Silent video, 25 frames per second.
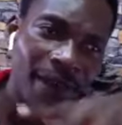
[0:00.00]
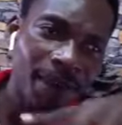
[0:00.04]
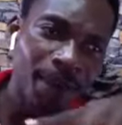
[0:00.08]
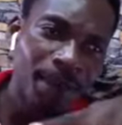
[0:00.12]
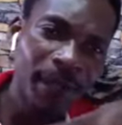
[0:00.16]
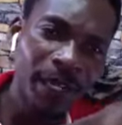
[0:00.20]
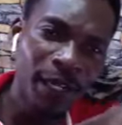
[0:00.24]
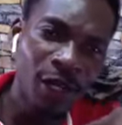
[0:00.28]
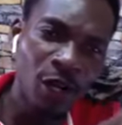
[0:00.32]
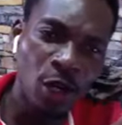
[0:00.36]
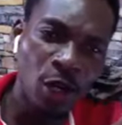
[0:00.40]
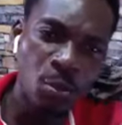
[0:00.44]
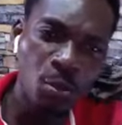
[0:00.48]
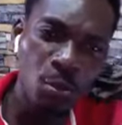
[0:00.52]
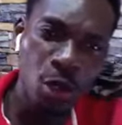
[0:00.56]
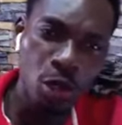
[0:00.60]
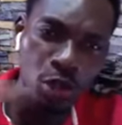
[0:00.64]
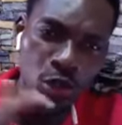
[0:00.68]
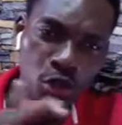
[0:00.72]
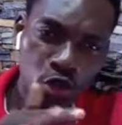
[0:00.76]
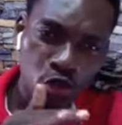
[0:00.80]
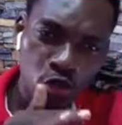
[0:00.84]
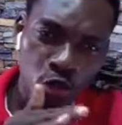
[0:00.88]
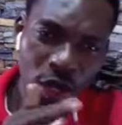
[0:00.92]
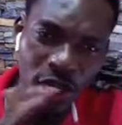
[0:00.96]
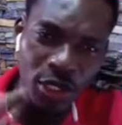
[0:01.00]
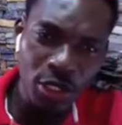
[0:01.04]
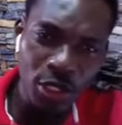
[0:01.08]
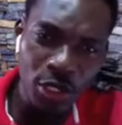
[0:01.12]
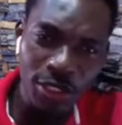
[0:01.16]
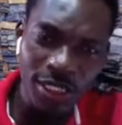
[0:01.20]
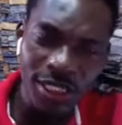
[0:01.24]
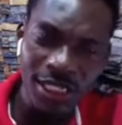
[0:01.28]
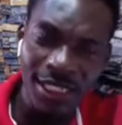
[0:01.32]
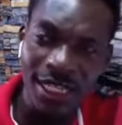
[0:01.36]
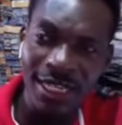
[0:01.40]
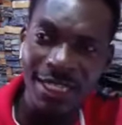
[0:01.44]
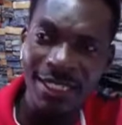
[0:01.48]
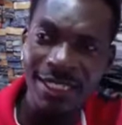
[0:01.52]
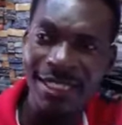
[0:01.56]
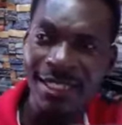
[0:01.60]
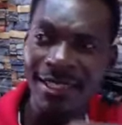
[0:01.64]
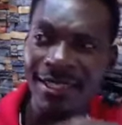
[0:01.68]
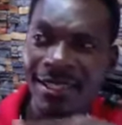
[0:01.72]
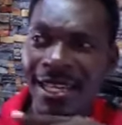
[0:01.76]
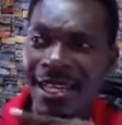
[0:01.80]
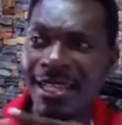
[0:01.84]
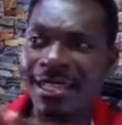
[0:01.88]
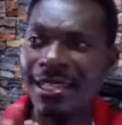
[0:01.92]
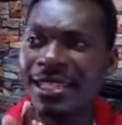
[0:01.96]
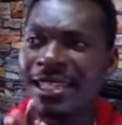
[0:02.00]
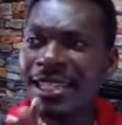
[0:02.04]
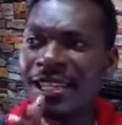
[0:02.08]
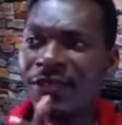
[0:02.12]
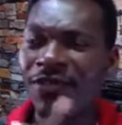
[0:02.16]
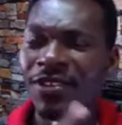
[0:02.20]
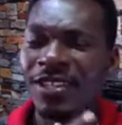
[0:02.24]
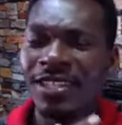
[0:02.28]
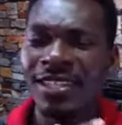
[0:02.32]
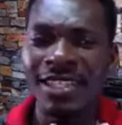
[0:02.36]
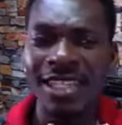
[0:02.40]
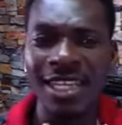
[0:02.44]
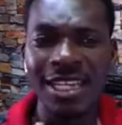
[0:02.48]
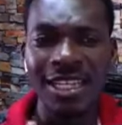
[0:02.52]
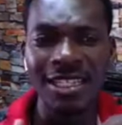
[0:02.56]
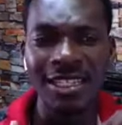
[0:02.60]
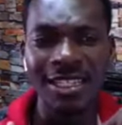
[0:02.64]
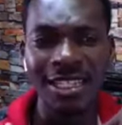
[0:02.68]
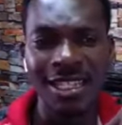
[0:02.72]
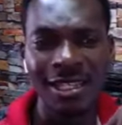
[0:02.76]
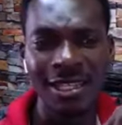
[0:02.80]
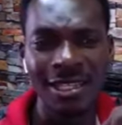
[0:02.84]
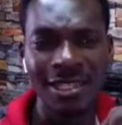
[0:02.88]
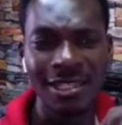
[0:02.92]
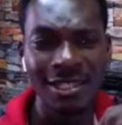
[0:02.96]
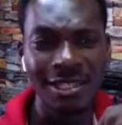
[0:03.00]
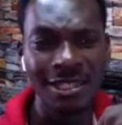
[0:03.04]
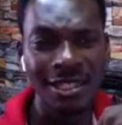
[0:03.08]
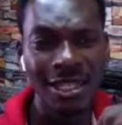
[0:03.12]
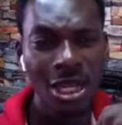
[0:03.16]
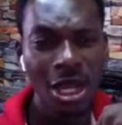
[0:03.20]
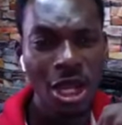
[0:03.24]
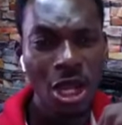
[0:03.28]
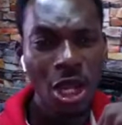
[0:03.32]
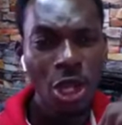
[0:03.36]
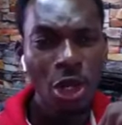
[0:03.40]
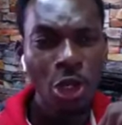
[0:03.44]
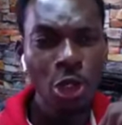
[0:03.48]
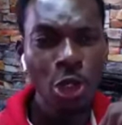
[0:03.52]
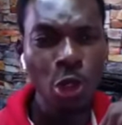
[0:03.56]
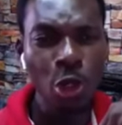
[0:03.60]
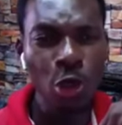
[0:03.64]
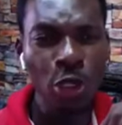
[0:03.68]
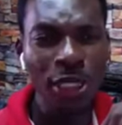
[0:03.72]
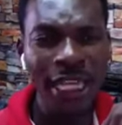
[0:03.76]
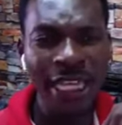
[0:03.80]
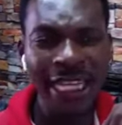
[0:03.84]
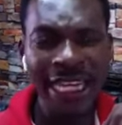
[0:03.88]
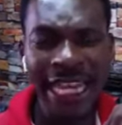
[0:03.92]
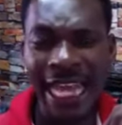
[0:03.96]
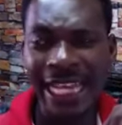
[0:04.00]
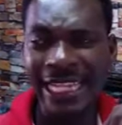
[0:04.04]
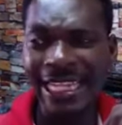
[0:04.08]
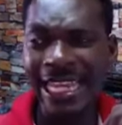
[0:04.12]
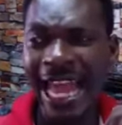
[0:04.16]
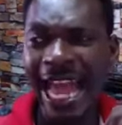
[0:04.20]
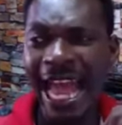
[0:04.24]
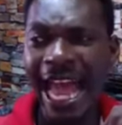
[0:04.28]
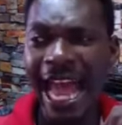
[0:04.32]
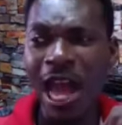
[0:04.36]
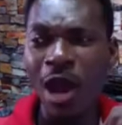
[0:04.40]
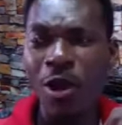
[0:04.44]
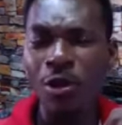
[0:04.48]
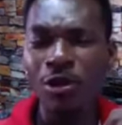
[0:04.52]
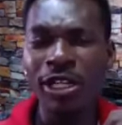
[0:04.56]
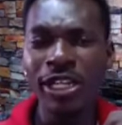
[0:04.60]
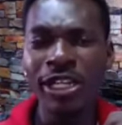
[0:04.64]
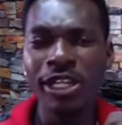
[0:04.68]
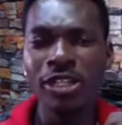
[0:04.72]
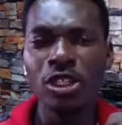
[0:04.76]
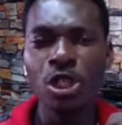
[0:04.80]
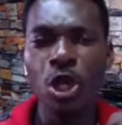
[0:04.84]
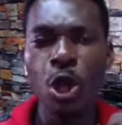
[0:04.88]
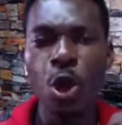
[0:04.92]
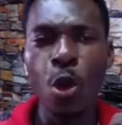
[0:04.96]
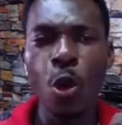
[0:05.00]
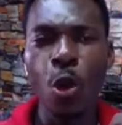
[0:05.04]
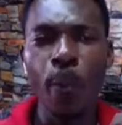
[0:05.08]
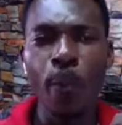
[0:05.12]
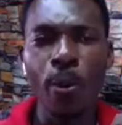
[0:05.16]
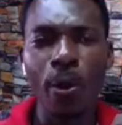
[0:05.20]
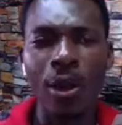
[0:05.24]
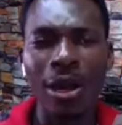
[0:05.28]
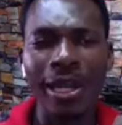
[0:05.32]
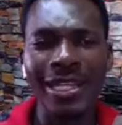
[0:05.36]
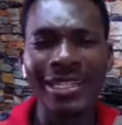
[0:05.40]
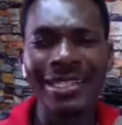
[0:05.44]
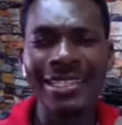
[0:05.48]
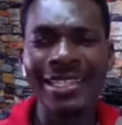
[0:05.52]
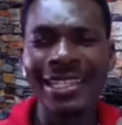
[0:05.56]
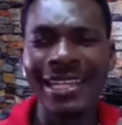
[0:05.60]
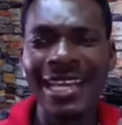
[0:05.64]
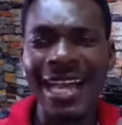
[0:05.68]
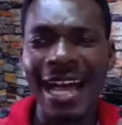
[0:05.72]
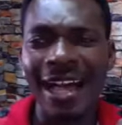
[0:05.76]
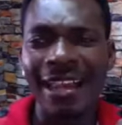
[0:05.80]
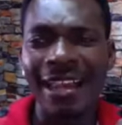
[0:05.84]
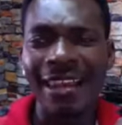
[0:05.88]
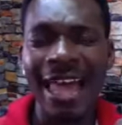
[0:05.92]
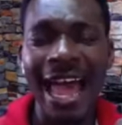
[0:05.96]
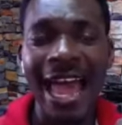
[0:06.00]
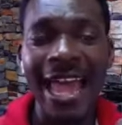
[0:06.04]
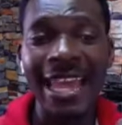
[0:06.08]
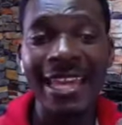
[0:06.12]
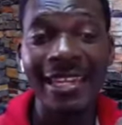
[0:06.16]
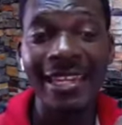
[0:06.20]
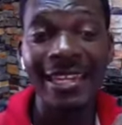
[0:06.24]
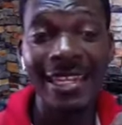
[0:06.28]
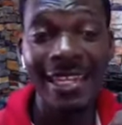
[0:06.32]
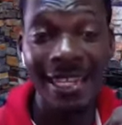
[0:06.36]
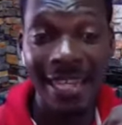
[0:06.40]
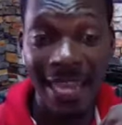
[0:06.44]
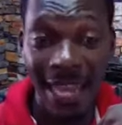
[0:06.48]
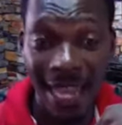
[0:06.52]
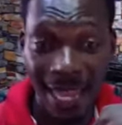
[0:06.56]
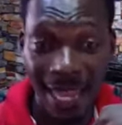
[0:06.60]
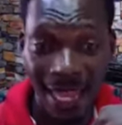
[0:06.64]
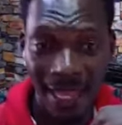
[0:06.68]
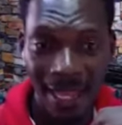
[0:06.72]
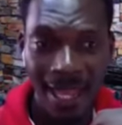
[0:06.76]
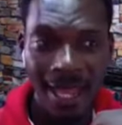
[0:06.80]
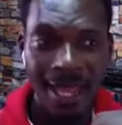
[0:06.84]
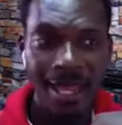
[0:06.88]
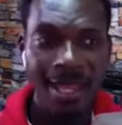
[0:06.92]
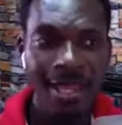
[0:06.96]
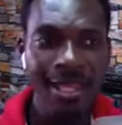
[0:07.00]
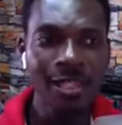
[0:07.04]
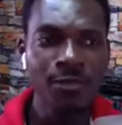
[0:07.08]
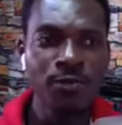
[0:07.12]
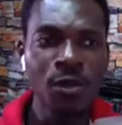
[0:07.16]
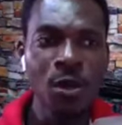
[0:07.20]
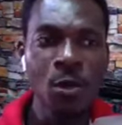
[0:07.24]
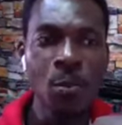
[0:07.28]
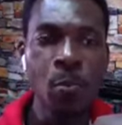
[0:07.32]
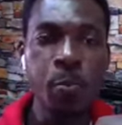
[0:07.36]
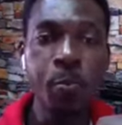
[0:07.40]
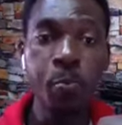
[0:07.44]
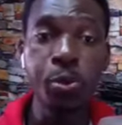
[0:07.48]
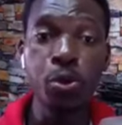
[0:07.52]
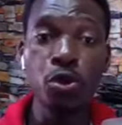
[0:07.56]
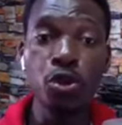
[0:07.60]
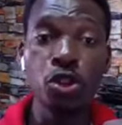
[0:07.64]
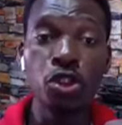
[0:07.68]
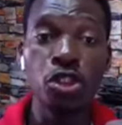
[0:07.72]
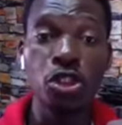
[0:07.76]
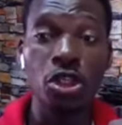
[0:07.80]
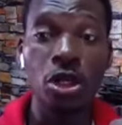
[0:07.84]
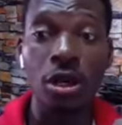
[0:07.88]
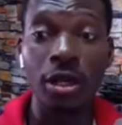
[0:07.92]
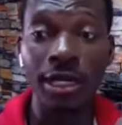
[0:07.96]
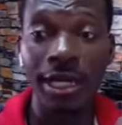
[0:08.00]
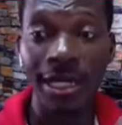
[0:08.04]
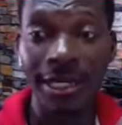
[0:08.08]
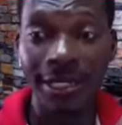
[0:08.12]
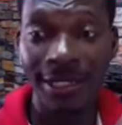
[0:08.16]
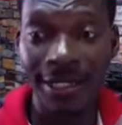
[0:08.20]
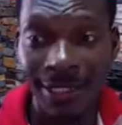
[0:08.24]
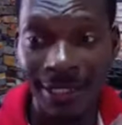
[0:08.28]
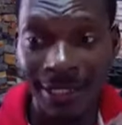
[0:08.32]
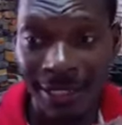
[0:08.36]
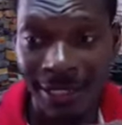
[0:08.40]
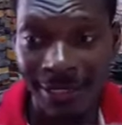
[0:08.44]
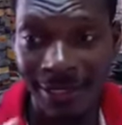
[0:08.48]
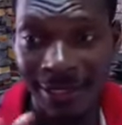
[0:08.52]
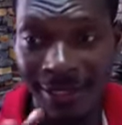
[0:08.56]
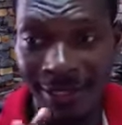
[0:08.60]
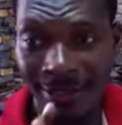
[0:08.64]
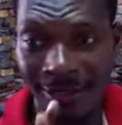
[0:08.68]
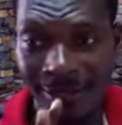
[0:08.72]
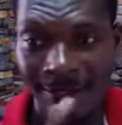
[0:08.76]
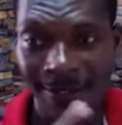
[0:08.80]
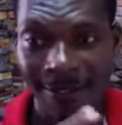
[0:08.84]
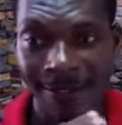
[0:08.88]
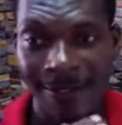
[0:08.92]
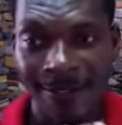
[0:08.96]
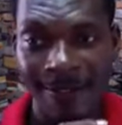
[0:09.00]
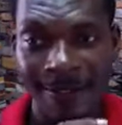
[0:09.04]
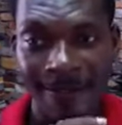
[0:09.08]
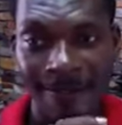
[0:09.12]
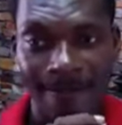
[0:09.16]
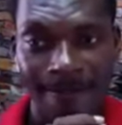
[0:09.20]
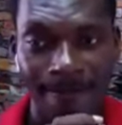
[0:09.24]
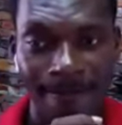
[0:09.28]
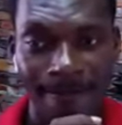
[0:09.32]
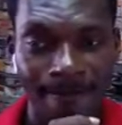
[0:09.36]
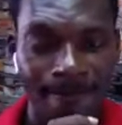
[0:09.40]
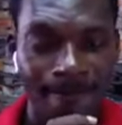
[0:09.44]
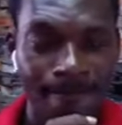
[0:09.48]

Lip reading: I've been on most radio stations and TV stations looking at how this whole political idea is being pushed on the citizens.